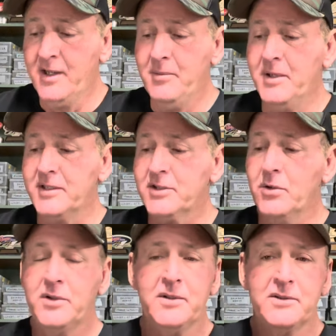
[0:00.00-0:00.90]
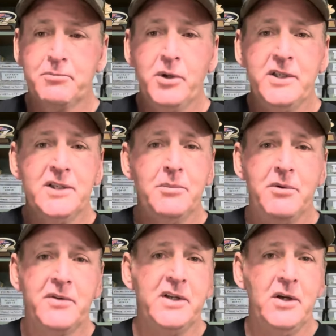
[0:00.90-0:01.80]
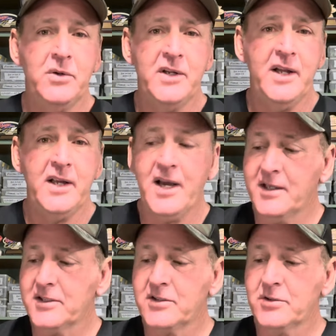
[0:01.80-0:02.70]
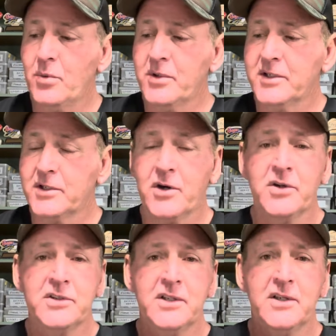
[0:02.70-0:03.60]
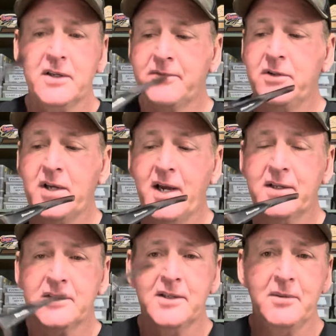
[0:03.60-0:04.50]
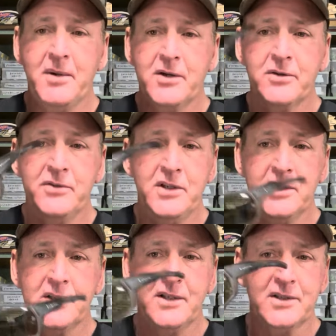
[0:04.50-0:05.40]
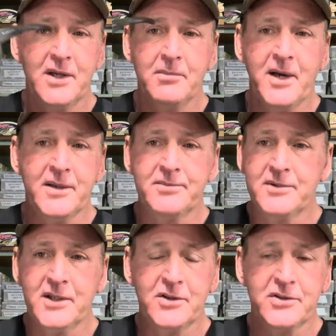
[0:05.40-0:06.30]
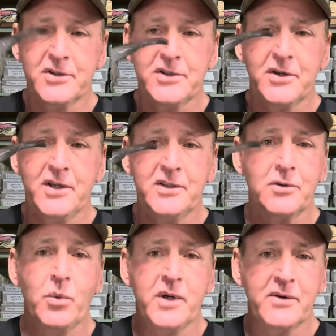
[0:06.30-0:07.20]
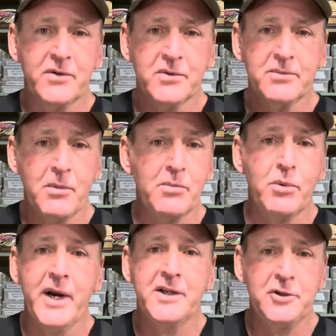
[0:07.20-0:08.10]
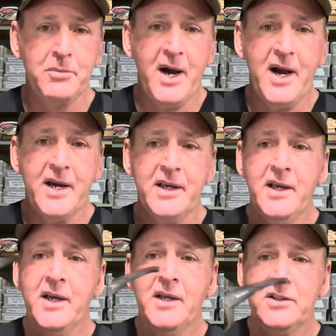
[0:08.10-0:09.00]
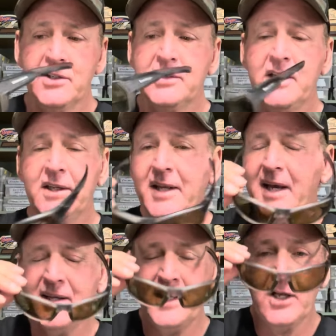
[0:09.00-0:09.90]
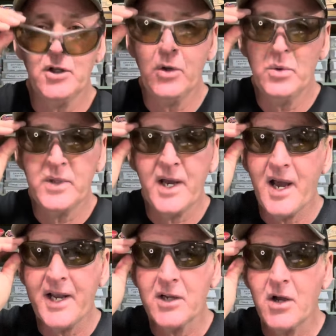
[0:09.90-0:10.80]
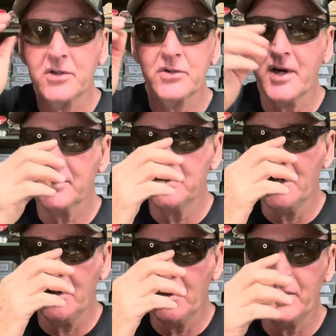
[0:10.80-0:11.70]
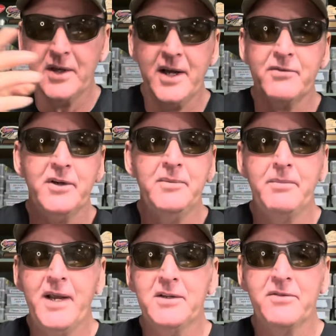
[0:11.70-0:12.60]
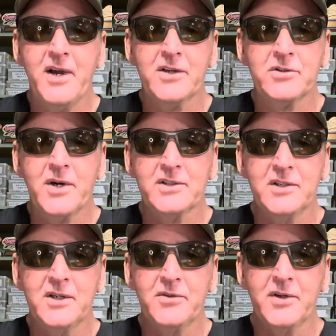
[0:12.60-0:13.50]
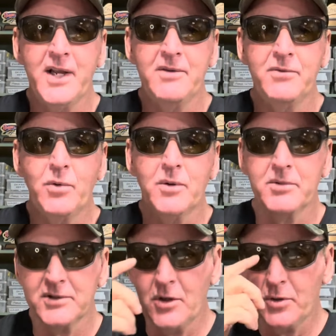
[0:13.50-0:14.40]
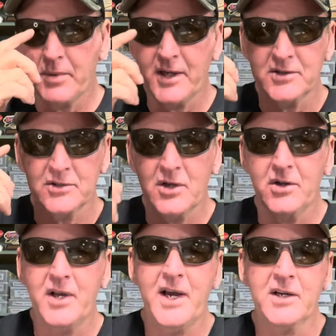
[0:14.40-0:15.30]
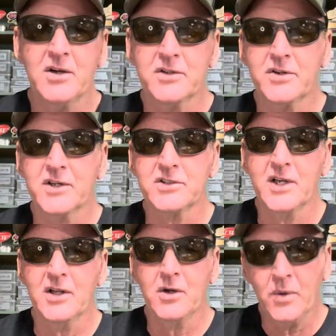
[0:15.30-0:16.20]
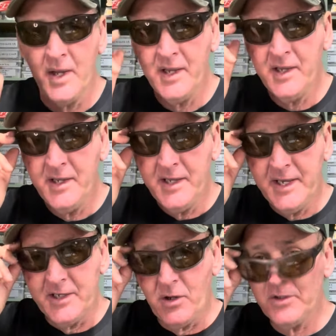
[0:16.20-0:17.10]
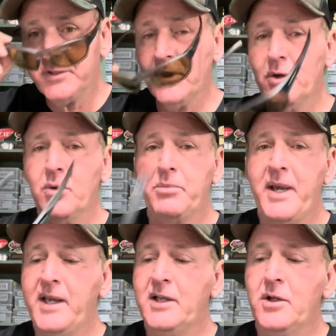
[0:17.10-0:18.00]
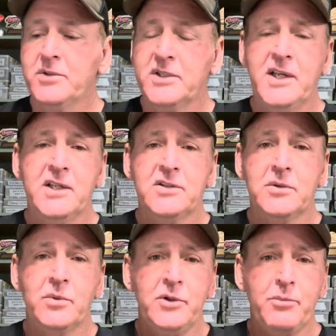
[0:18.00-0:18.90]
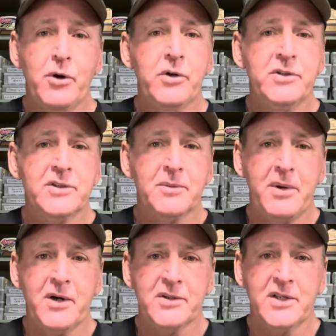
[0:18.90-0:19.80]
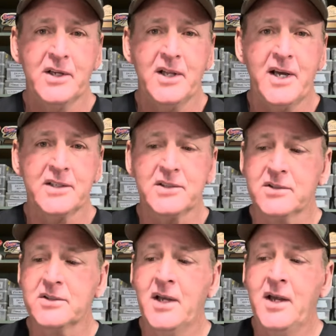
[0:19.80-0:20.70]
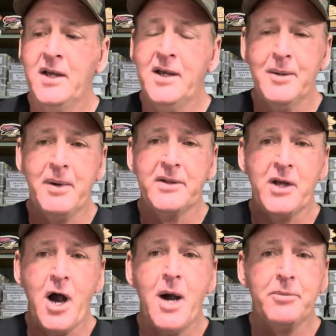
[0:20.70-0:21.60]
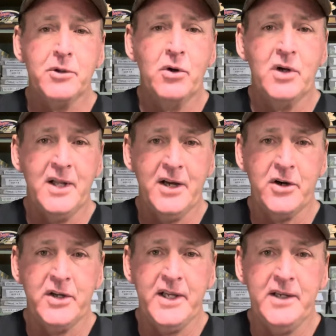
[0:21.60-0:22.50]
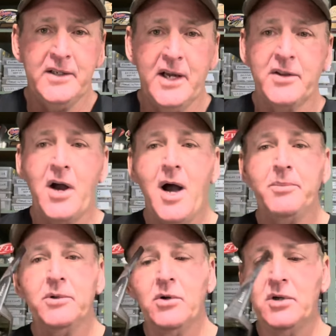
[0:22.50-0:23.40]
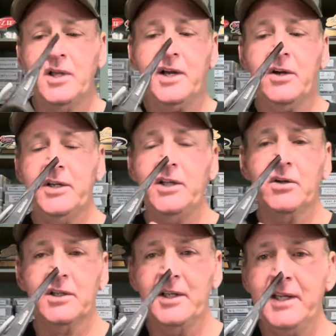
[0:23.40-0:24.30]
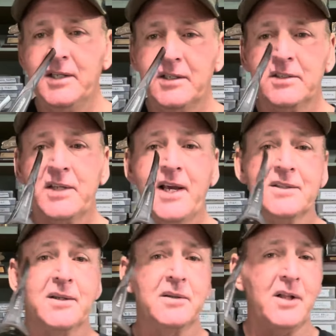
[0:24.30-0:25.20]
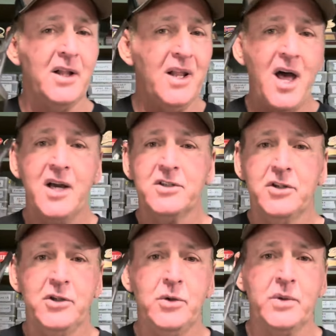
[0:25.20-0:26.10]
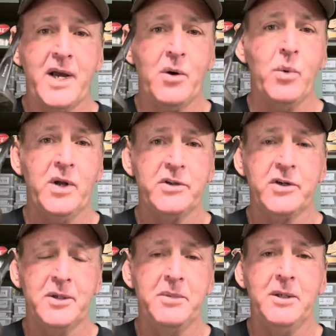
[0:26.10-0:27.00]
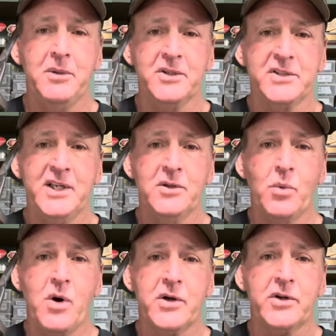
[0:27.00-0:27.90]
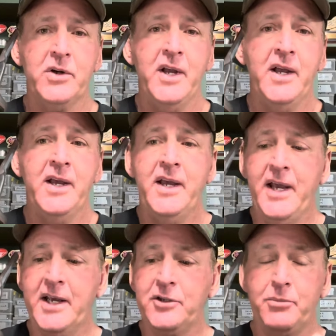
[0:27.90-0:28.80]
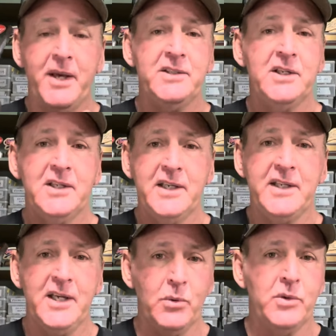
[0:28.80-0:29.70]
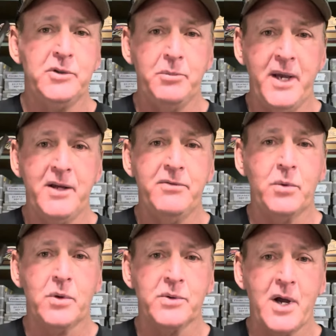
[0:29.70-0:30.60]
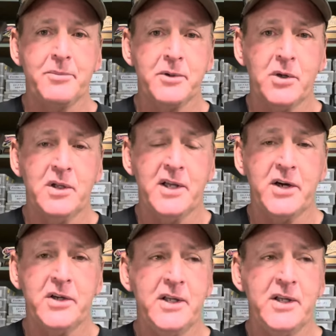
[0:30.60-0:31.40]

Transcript: But so it's a pretty simple video today, guys. I just wanna encourage you, if you guys, it doesn't matter if you get these my Signature Series or whatever brand you buy, just get that yellow, that high contrast yellow. Every manufacturer has a different name for it, but Solarbat is called the high contrast yellow. And also pay close attention when you purchase a pair of sunglasses about the optical clarity. Now the optical clarity on the lens has a lot to do with how well you're gonna be able to see in the water. And you basically get what you pay for with optical clarity.